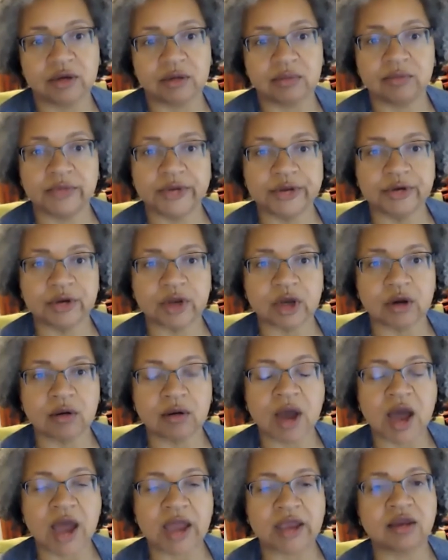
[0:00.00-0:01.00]
you know,
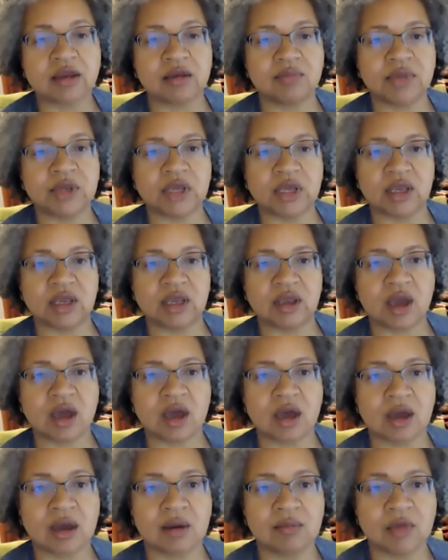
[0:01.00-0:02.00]
I could be
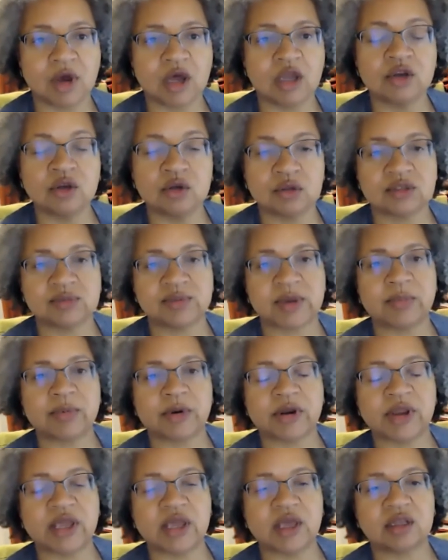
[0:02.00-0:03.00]
um, a newspaper
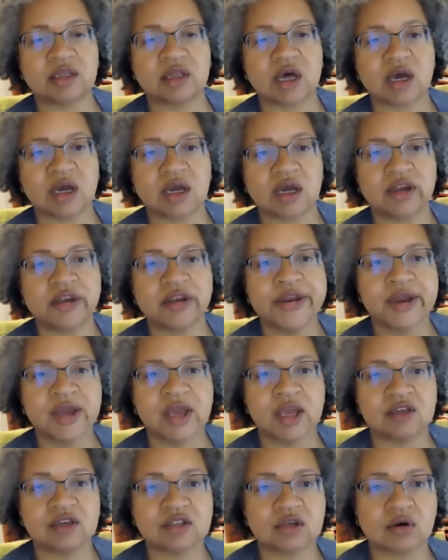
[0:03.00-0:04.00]
headline.
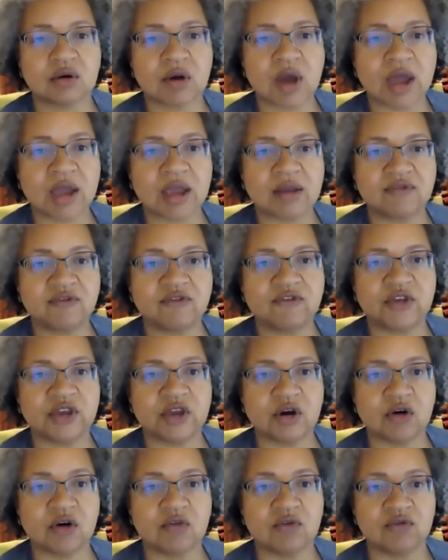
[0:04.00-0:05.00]
And so I
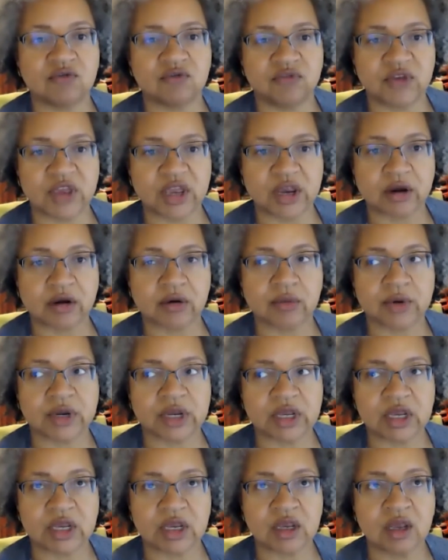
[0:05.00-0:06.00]
feel
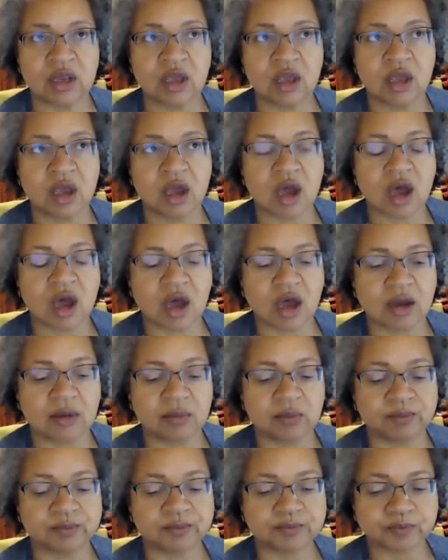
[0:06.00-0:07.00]
very,
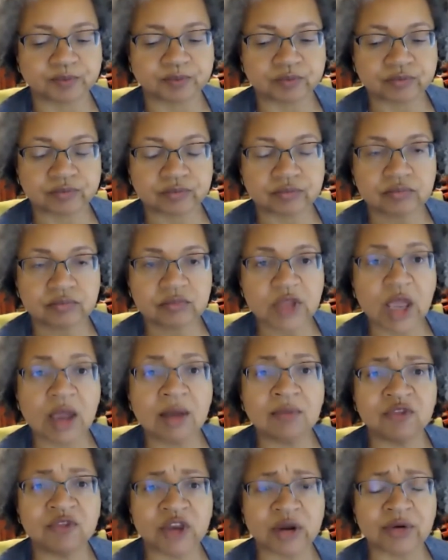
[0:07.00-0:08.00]
um,
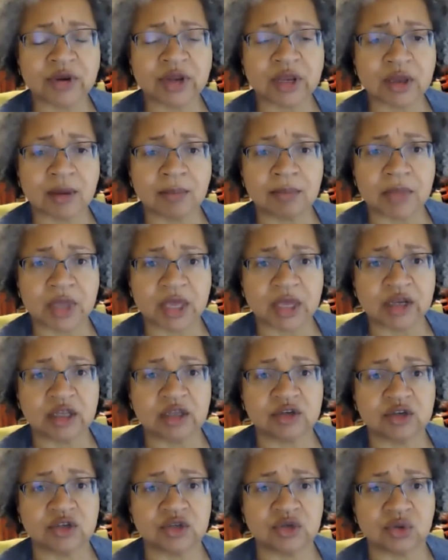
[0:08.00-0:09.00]
I'm very
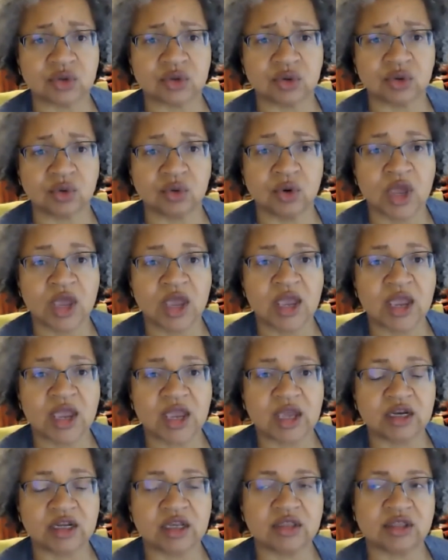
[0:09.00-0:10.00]
committed to
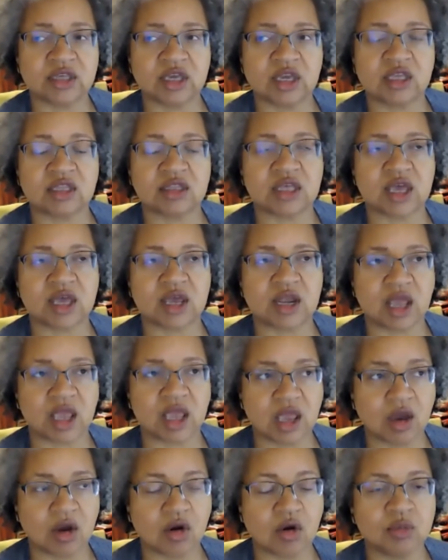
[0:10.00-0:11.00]
anything that
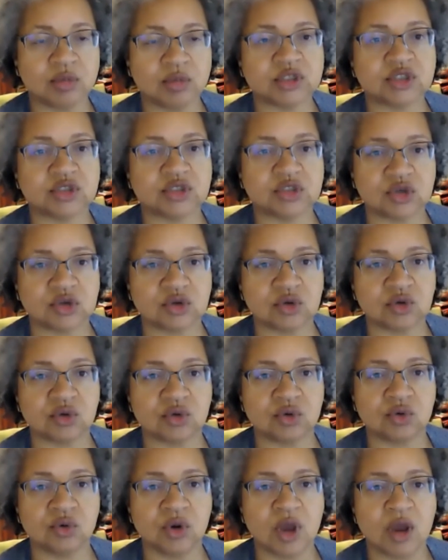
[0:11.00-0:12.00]
helps
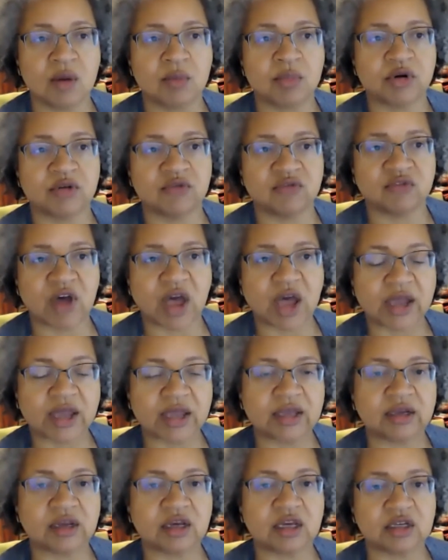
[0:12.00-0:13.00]
to
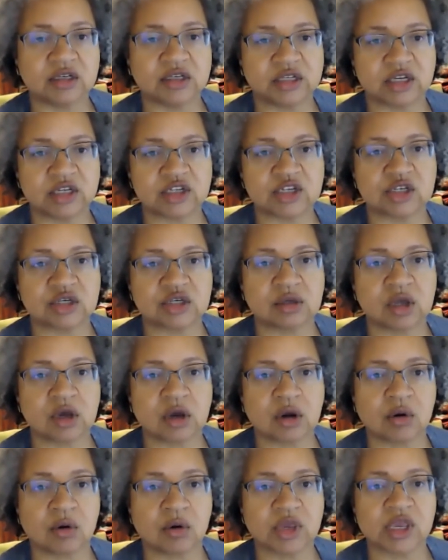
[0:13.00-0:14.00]
provide
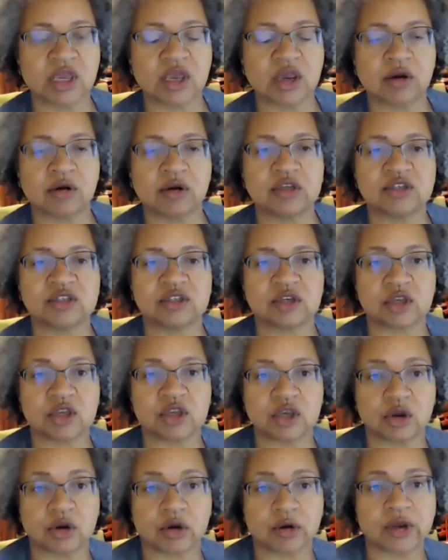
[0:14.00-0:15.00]
additional care and
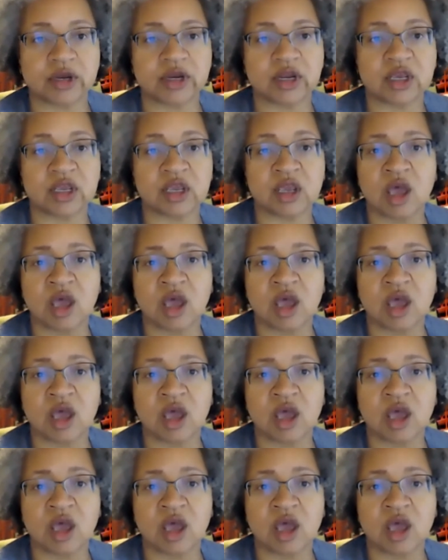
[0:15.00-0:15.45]
security